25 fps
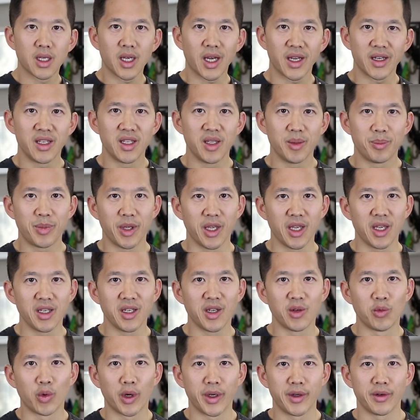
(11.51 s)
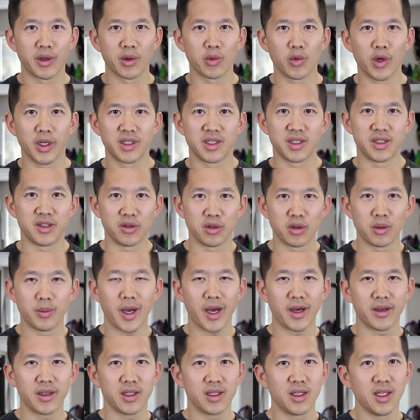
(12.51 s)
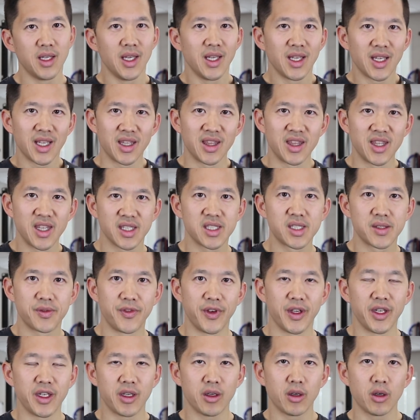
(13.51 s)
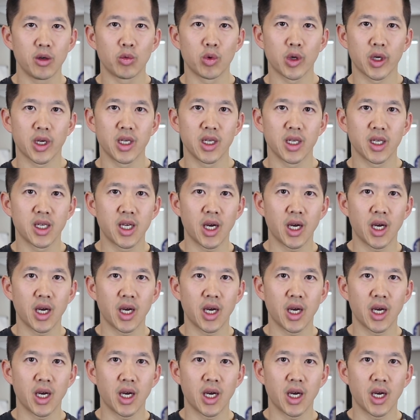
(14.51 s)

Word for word: Got hip pain and wondering what to do about it? In this video, we're gonna